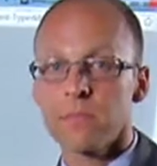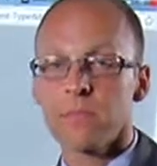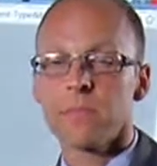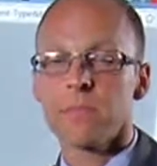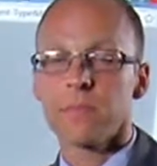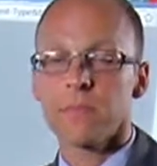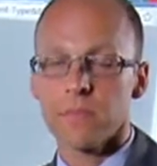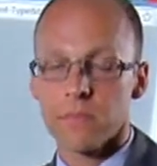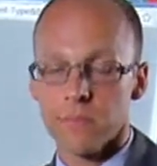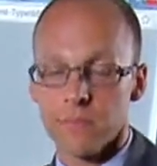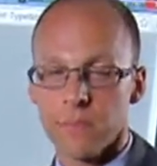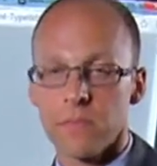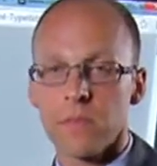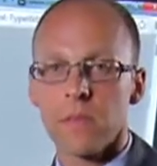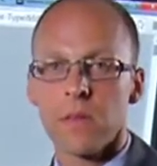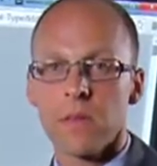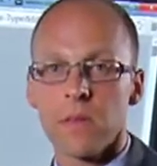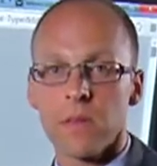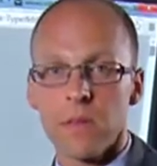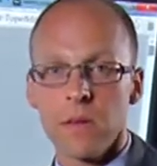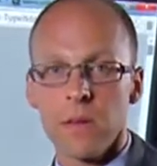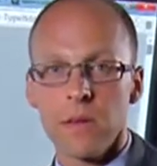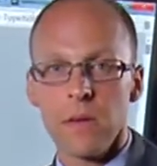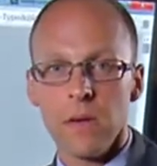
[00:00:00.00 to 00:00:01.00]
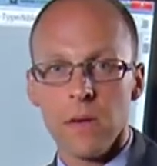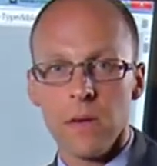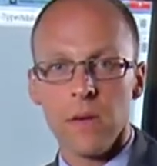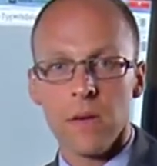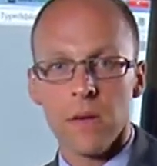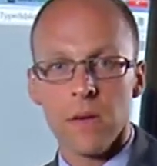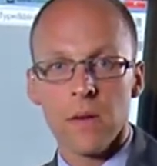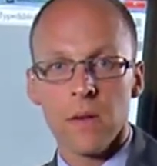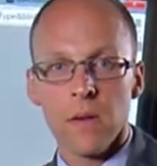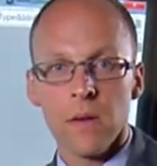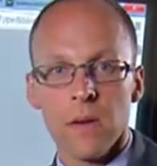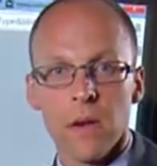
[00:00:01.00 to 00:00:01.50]
be bought in Colorado
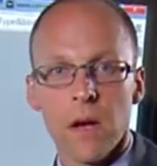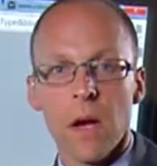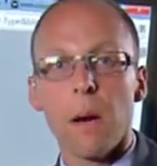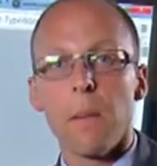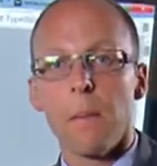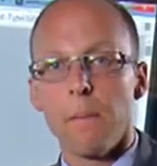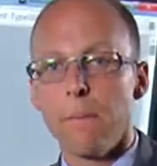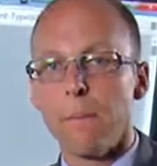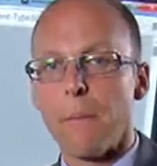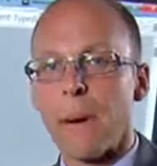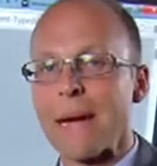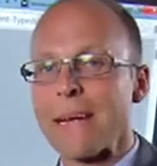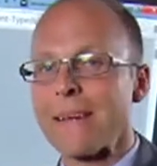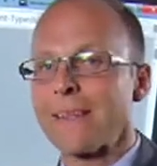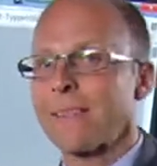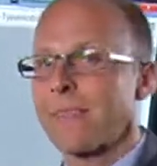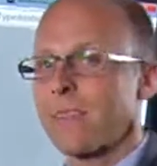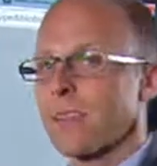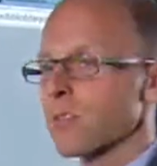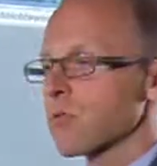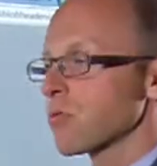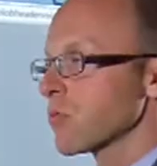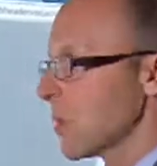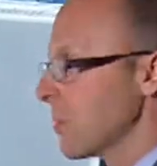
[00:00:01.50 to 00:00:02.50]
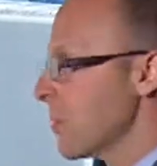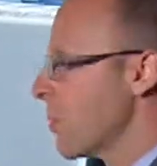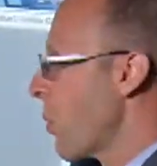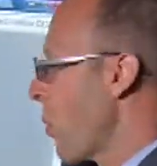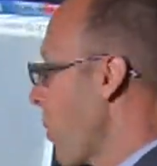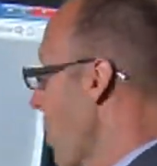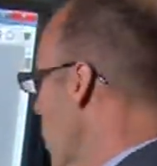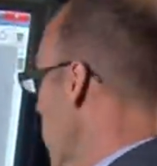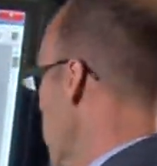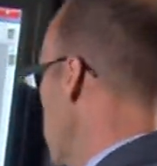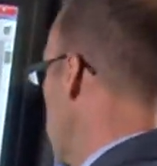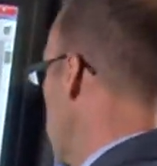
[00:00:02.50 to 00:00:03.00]
this year. Mike, this report,